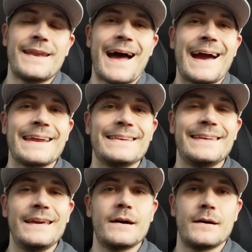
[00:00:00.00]
an
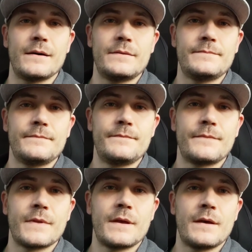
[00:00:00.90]
idea,
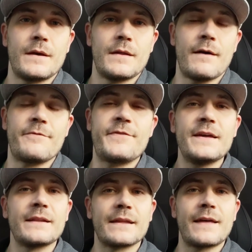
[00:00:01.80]
a
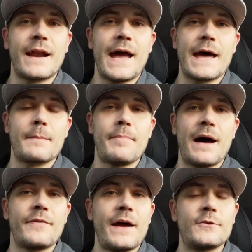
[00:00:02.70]
feeling that I had
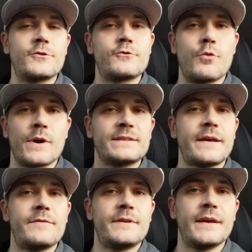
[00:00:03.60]
about that twenty
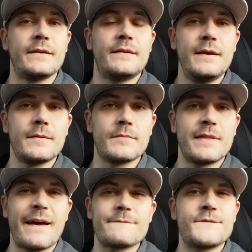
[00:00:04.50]
seventeen team,
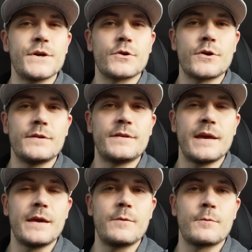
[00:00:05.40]
that feel-good
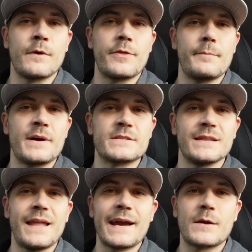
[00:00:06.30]
team with a bunch
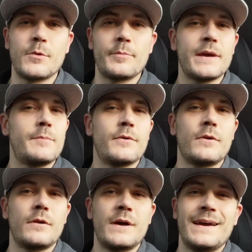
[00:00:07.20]
of likable
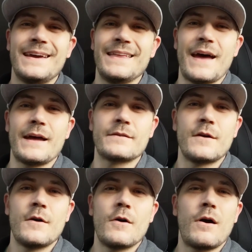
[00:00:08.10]
people and that